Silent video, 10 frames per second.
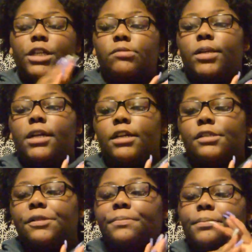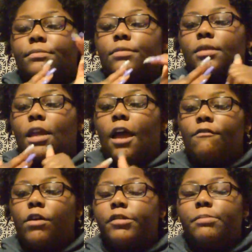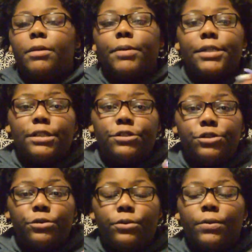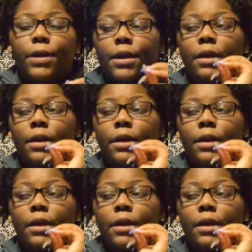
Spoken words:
just because I've always been a person to